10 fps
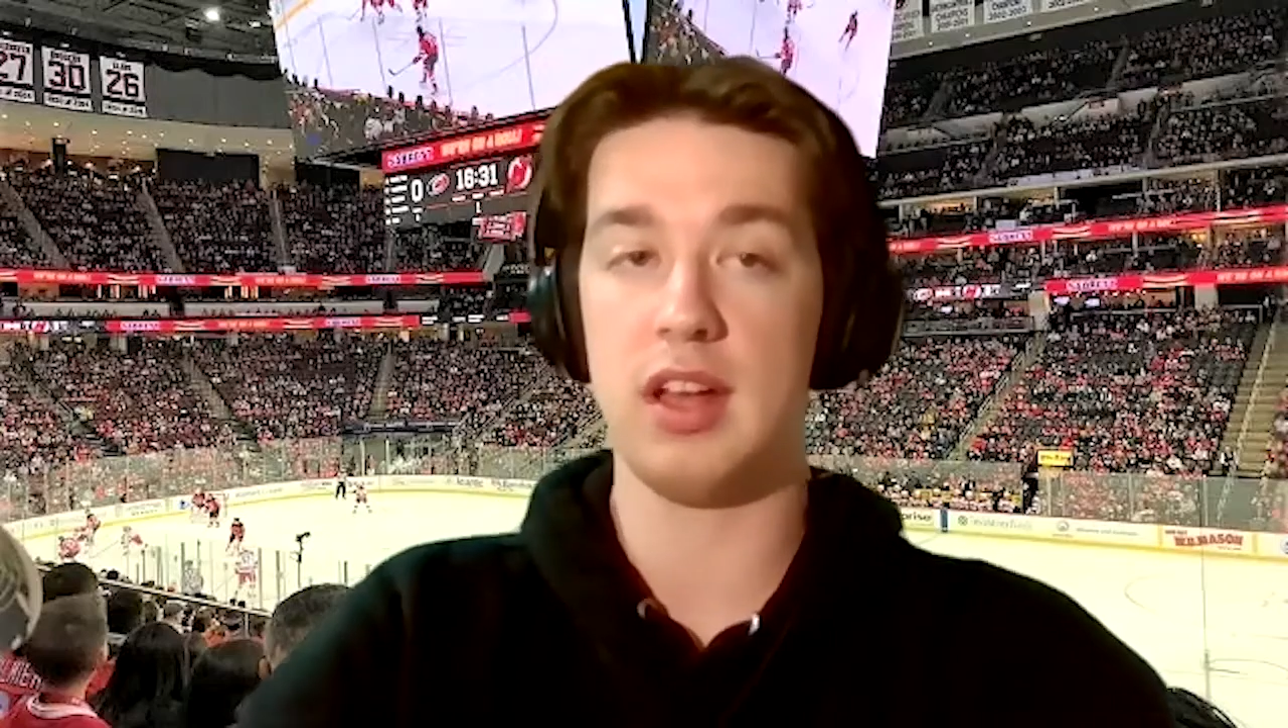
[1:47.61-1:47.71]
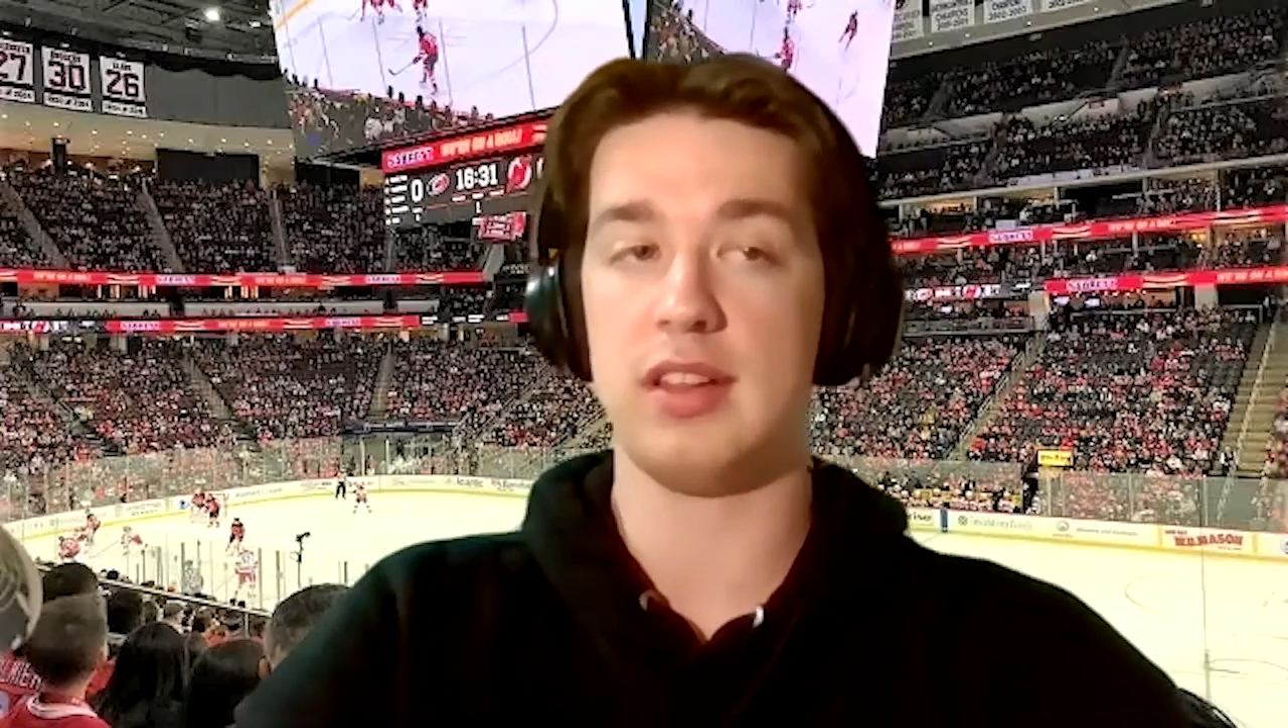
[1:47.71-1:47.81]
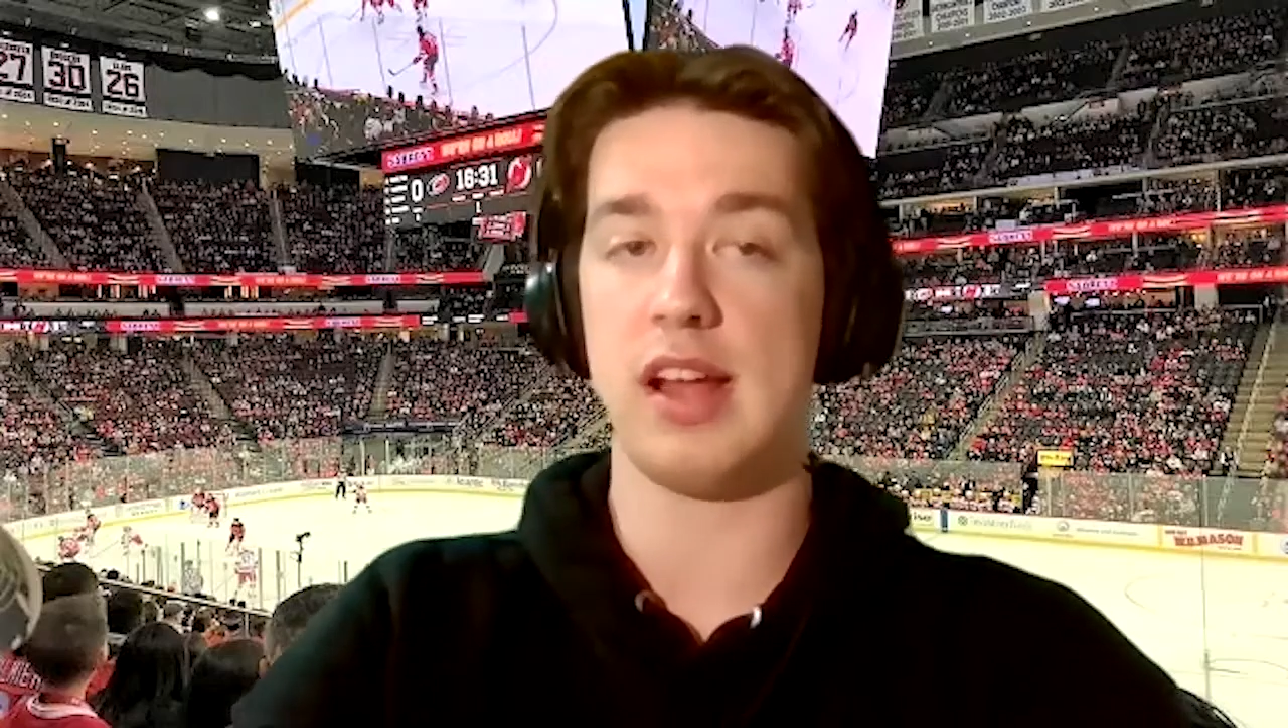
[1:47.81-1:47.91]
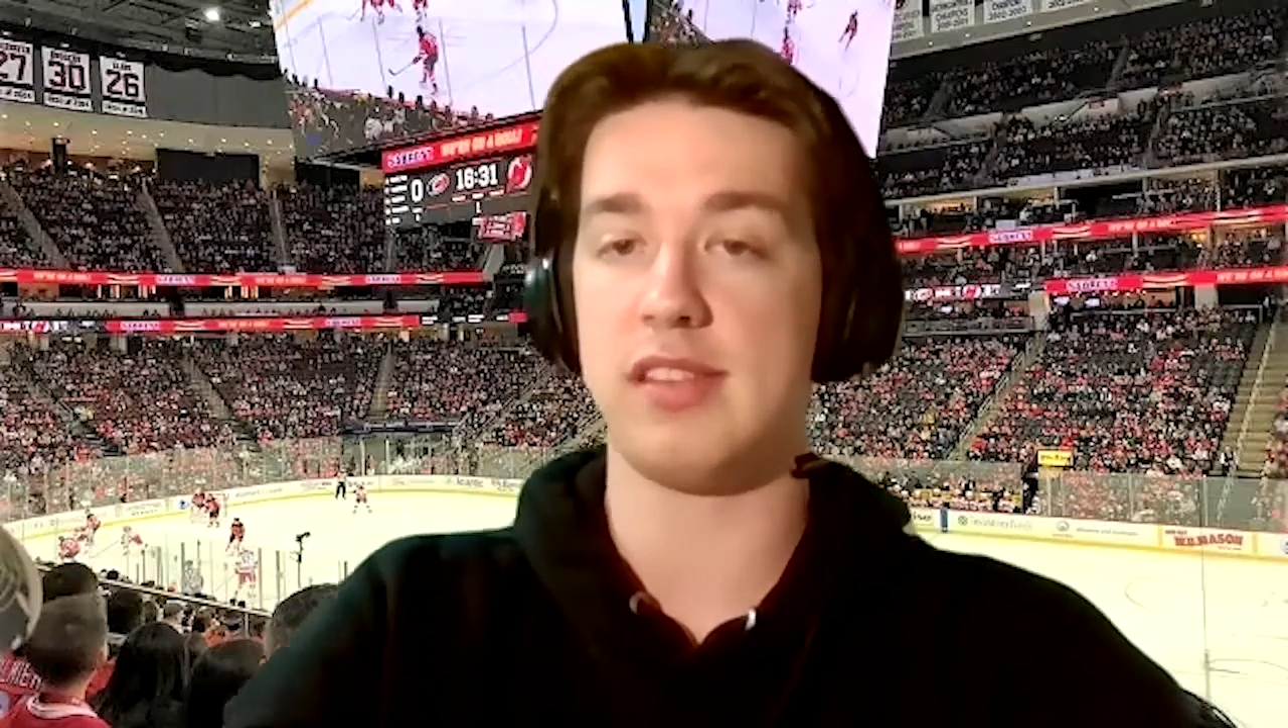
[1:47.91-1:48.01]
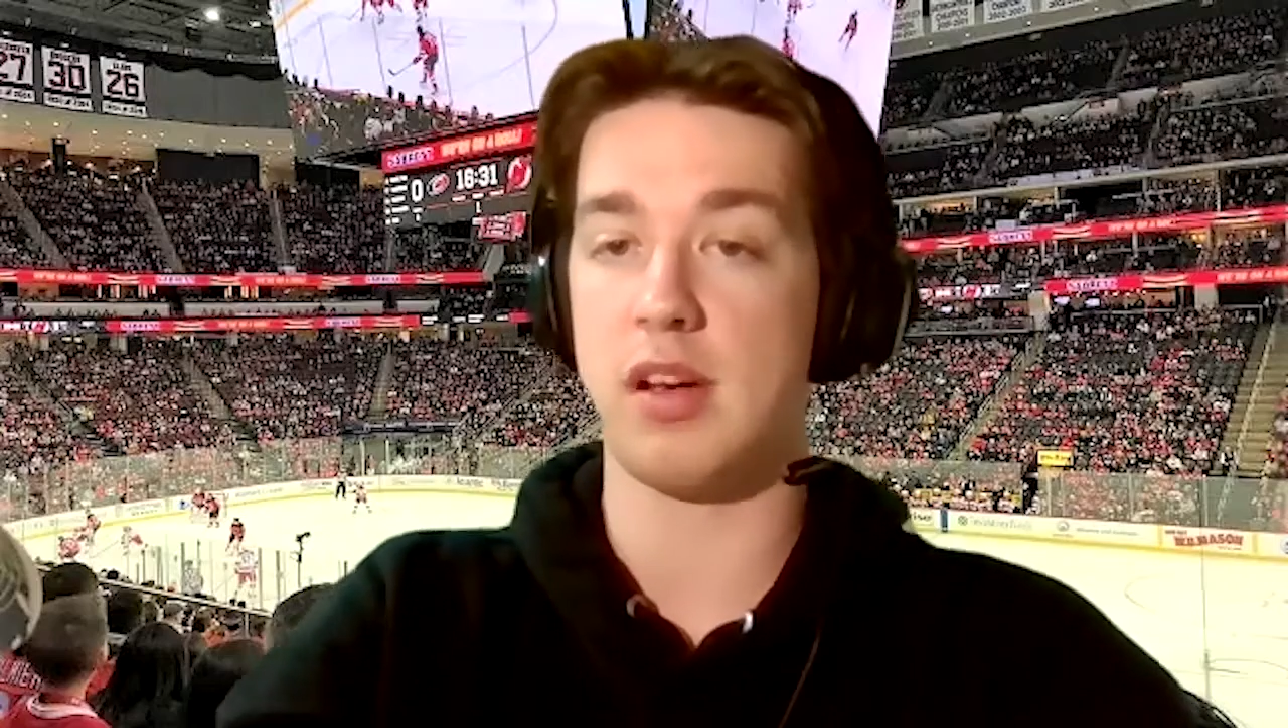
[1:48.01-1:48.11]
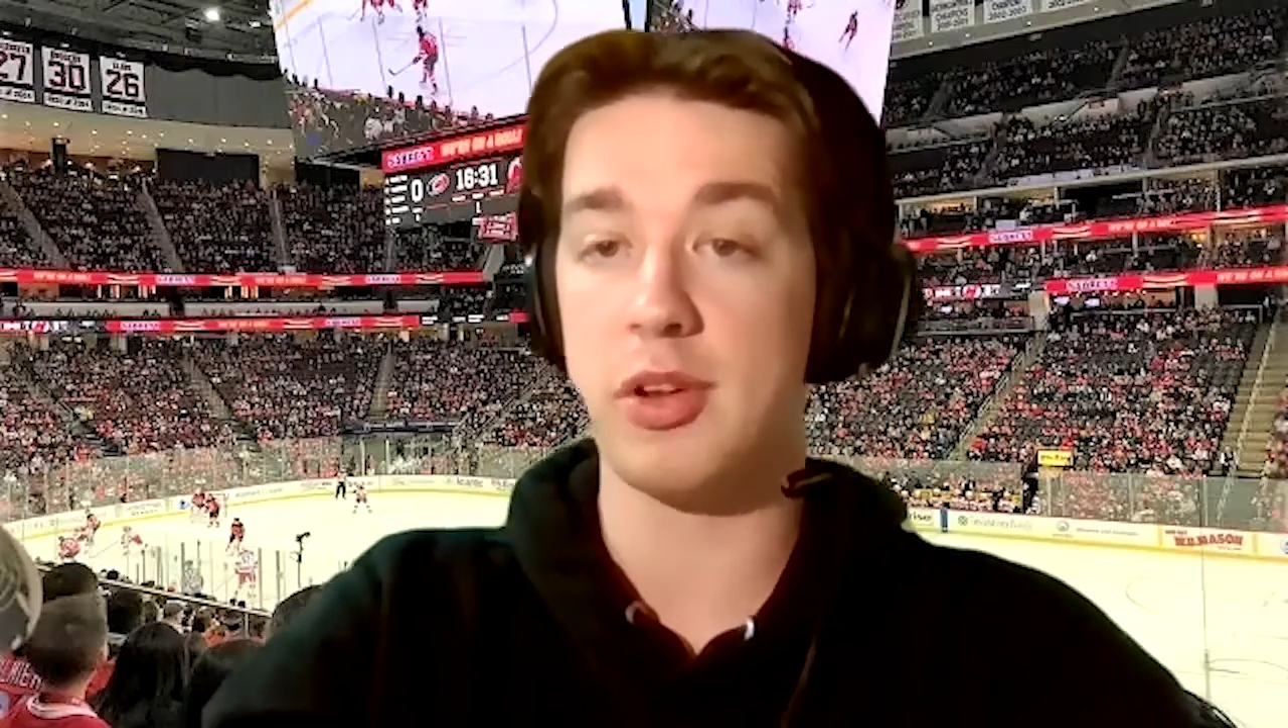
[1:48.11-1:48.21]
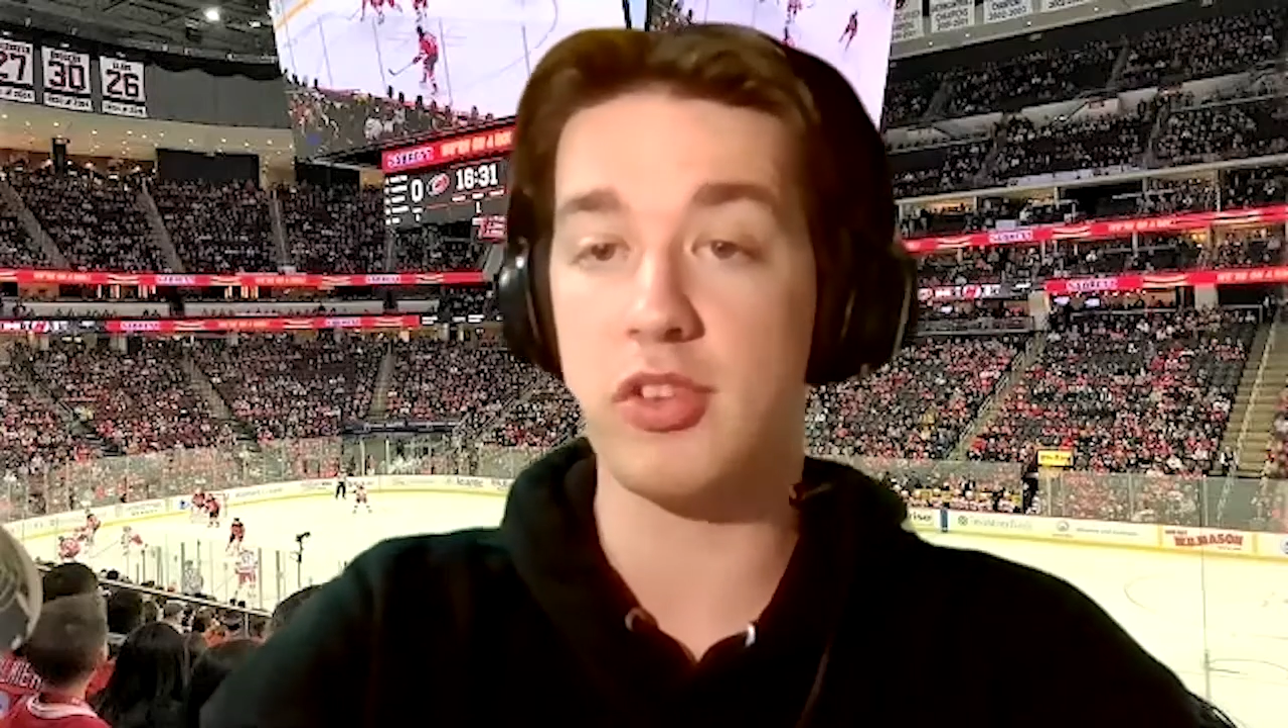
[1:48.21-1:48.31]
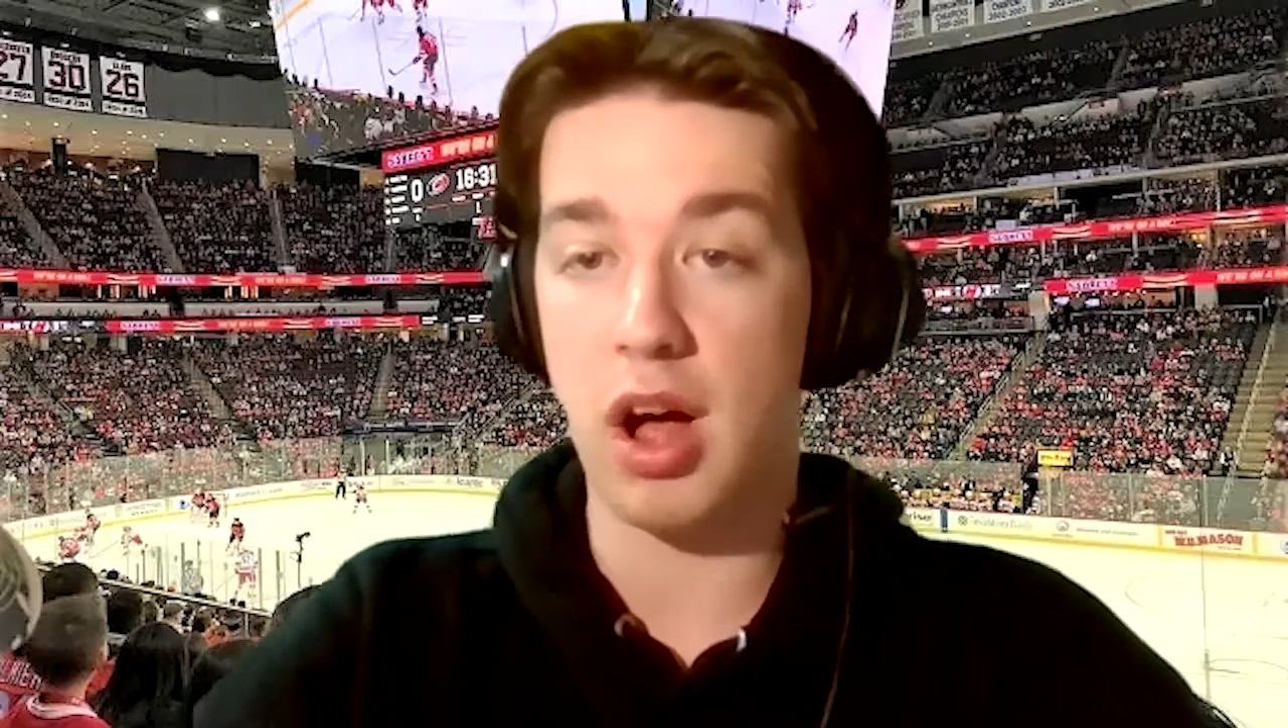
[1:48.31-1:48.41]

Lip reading: That's how much